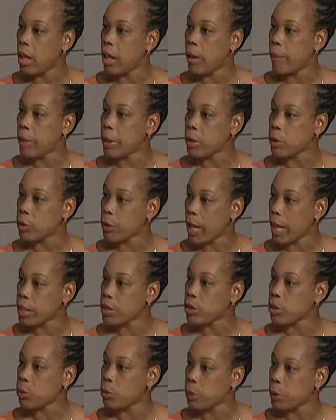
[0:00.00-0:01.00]
um,
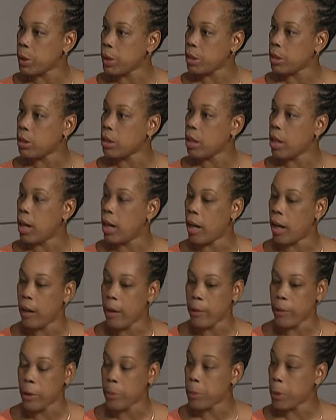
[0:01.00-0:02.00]
interaction with
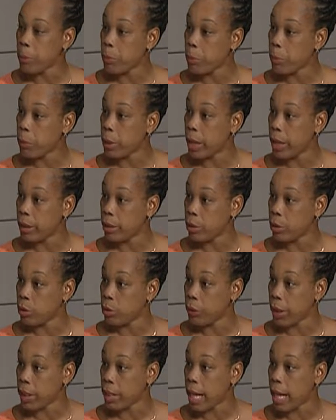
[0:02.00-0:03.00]
uh, the people at
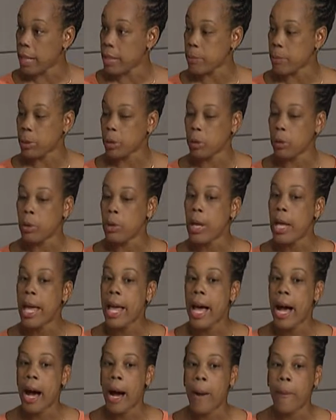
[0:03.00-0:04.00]
Reading Hospital.
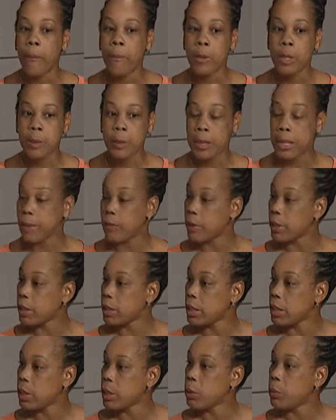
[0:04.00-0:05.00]
Um,
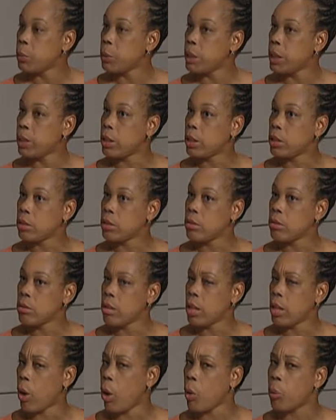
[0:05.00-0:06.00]
specifically, we
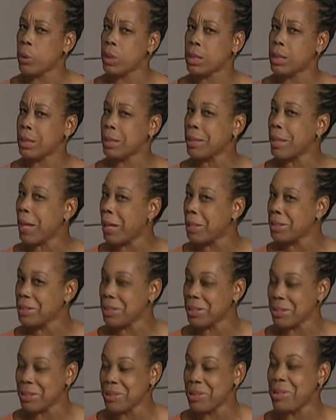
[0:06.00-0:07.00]
always in
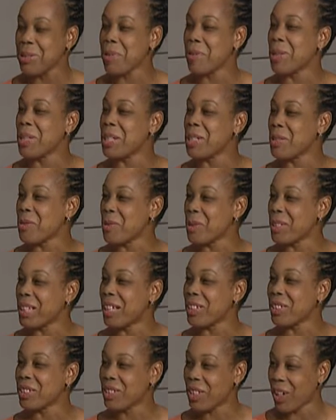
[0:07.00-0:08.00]
constant communication with
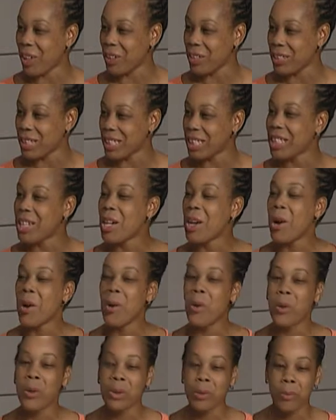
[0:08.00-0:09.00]
Dr. Doherty,
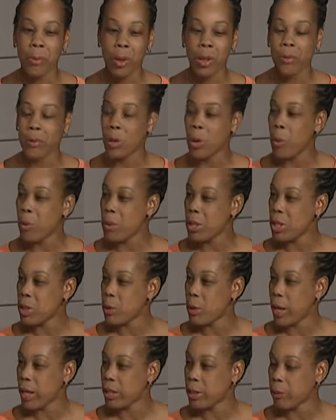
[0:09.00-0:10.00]
who is part of the
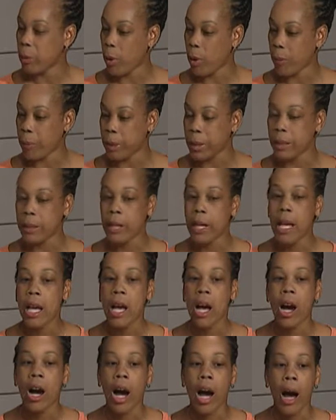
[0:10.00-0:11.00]
OBGYN department.
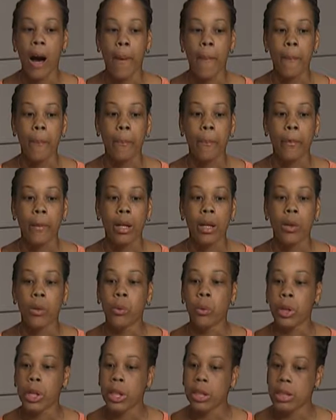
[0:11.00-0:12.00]
Um,
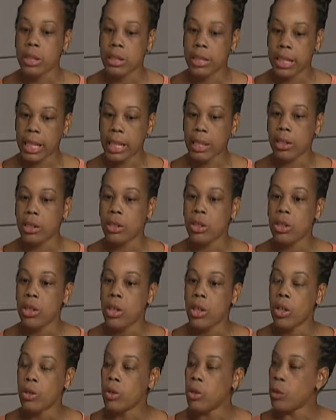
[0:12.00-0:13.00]
we send
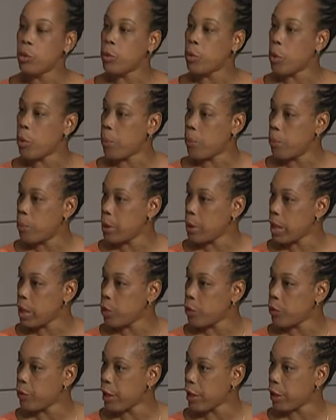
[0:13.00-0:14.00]
the
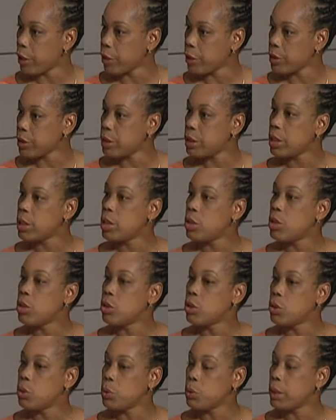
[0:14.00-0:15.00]
prenatal records
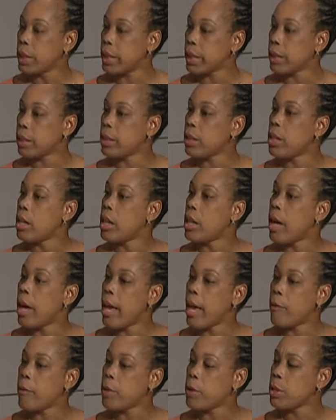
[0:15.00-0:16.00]
to their
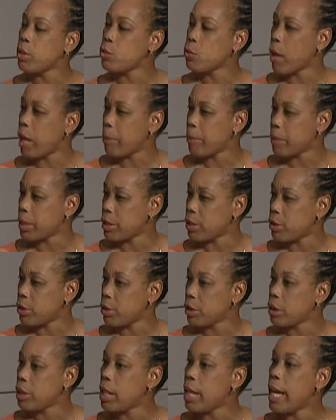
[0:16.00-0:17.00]
every
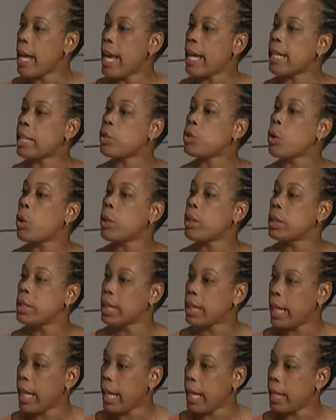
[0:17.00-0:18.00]
trimester and then toward
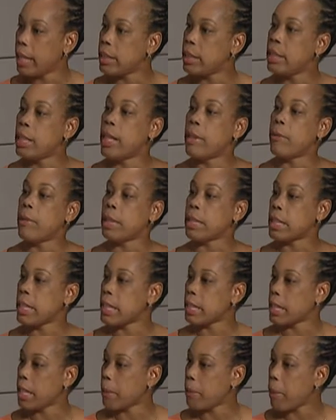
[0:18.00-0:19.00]
the end if there's
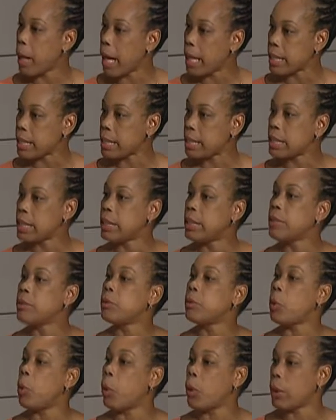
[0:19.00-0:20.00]
anything
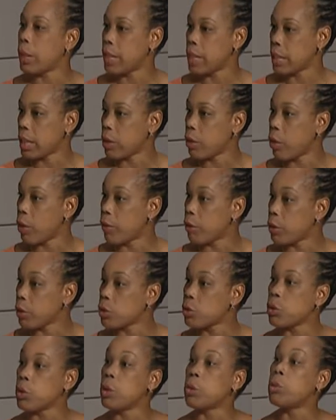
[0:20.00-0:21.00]
positive or anything of
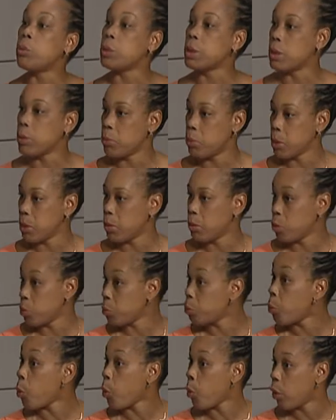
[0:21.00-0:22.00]
concern we, we do
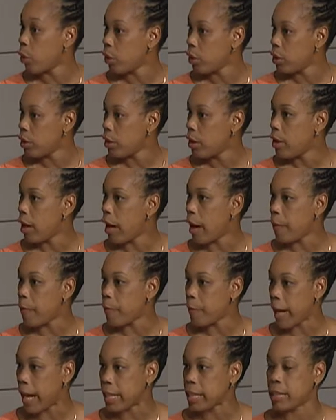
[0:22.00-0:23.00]
more uh,
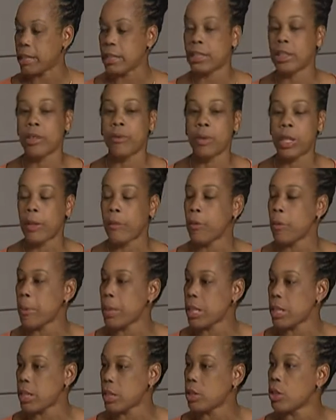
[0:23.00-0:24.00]
faxing of the
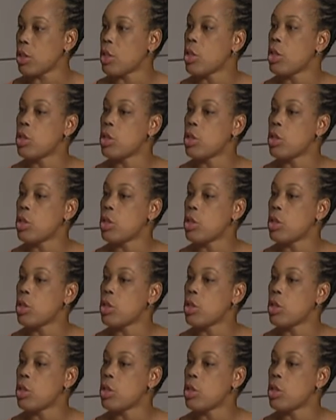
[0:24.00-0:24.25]
information